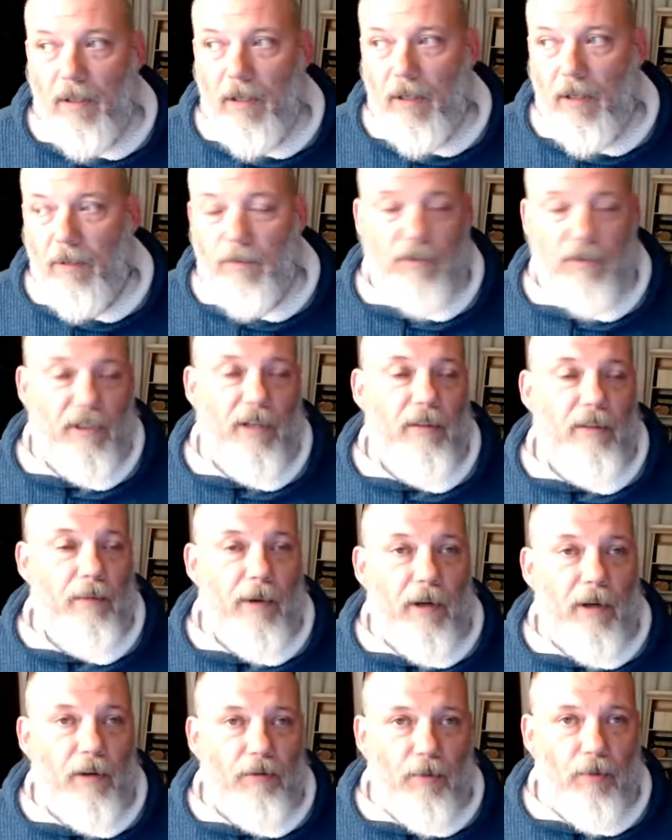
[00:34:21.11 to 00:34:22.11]
it was like
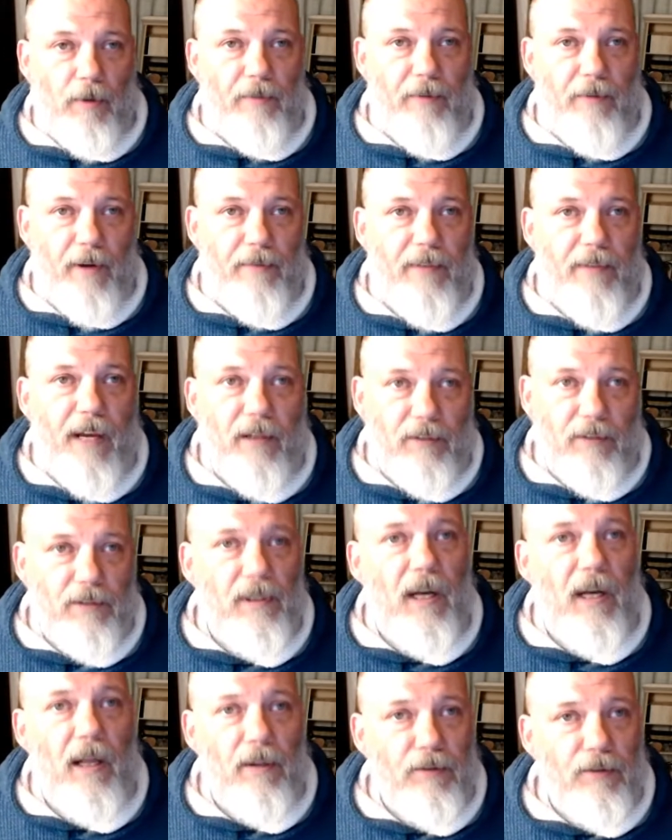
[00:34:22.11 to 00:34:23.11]

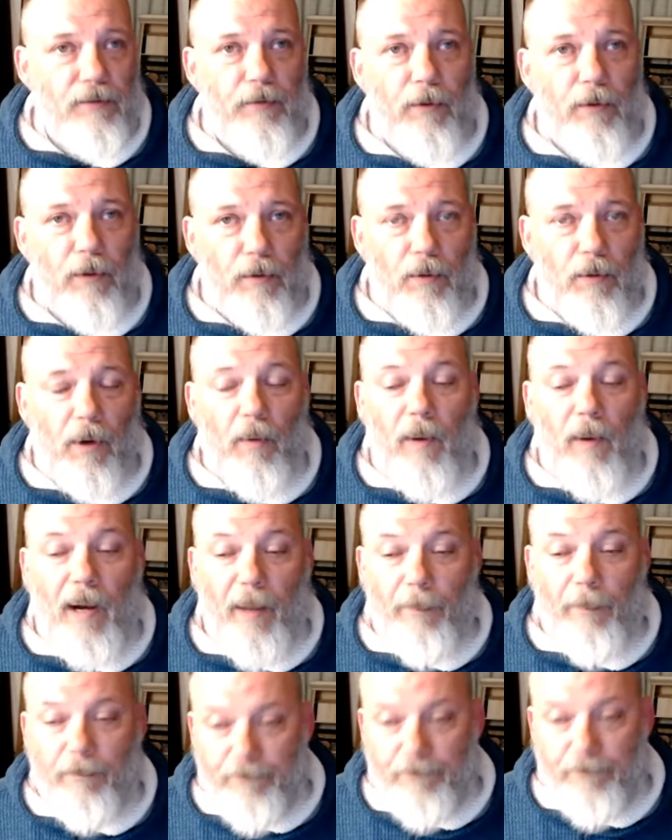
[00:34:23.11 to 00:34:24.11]
$325,000 for a grow
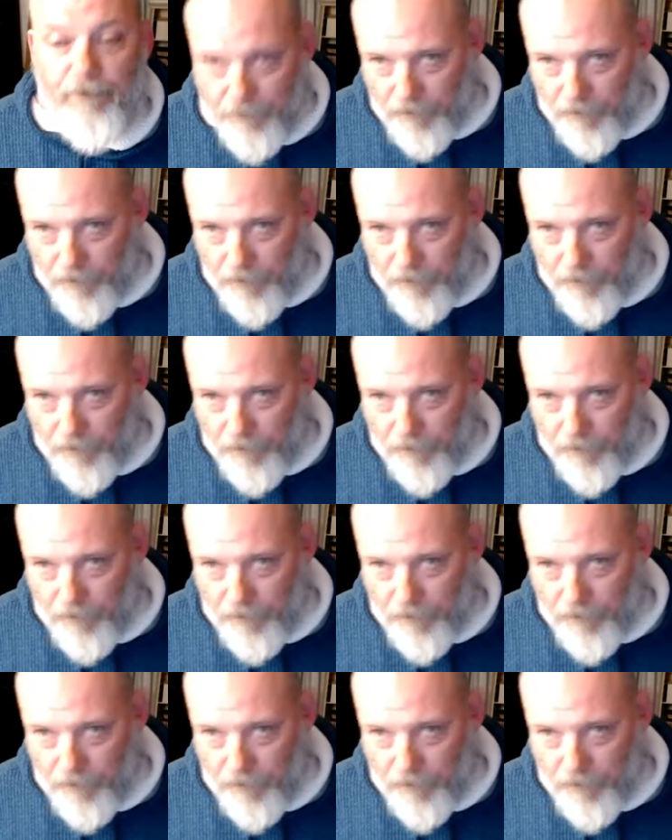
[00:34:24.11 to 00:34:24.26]
op.